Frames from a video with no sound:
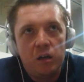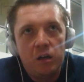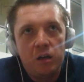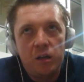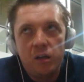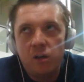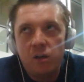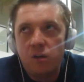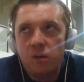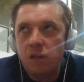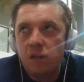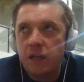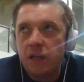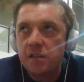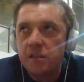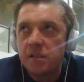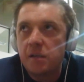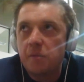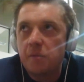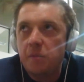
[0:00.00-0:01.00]
you know,
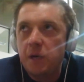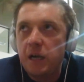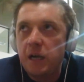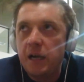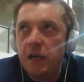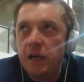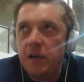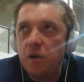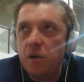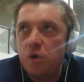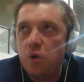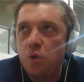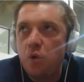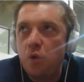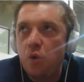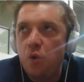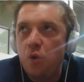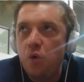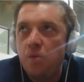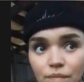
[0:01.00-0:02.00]
like somebody who